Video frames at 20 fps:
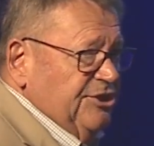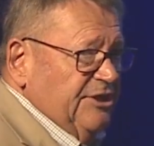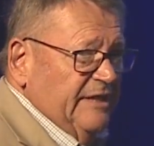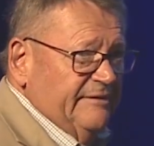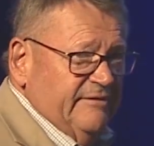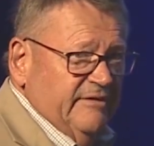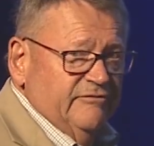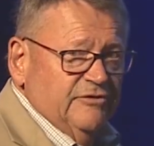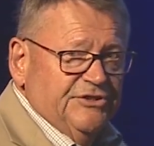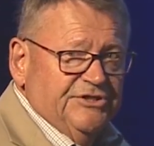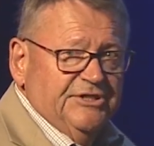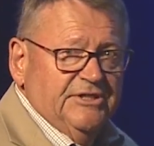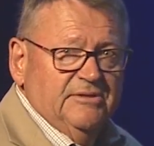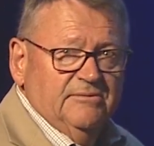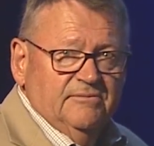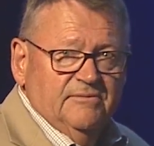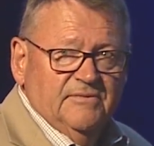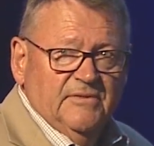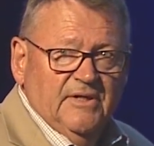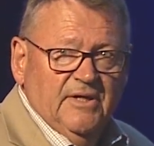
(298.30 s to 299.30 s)
I've ever seen.
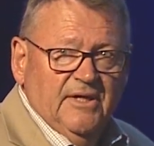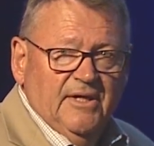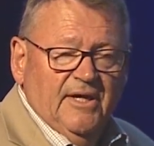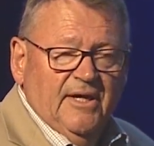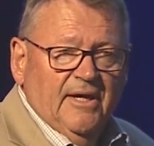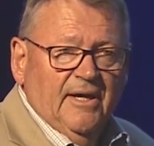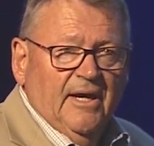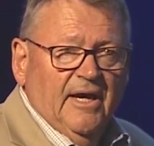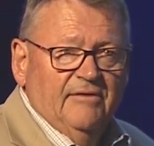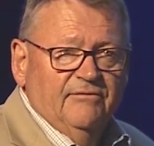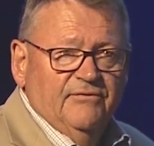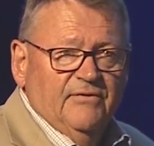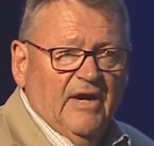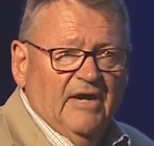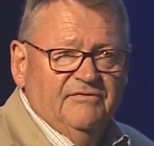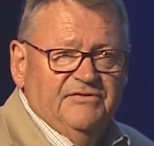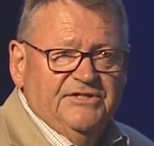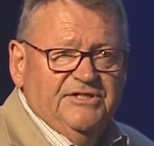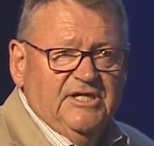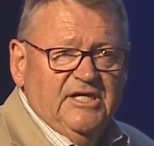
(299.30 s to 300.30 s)

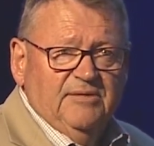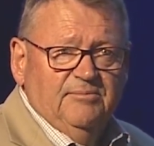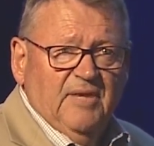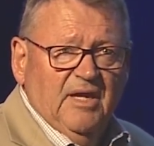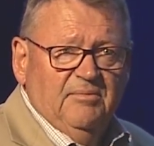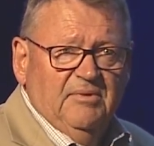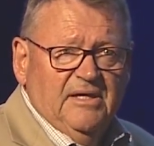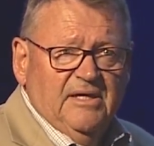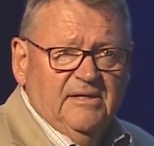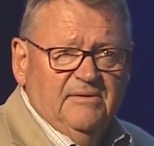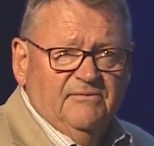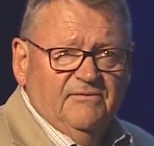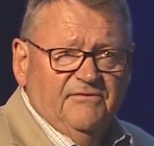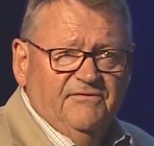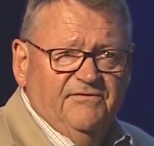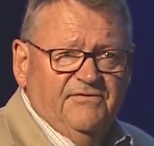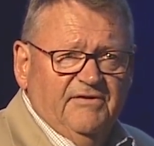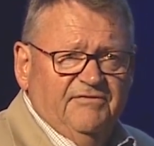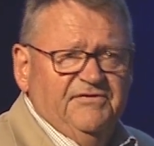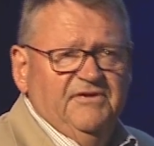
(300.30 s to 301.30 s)
I've seen maybe
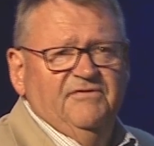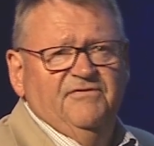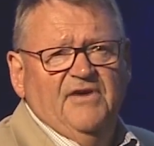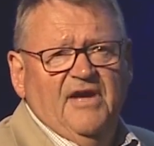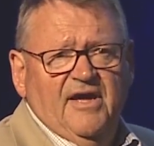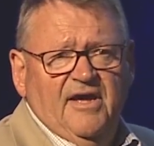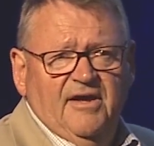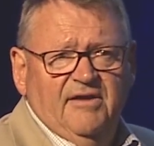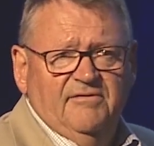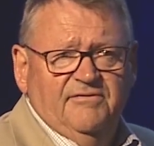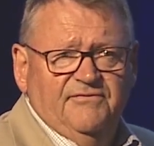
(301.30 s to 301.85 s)
55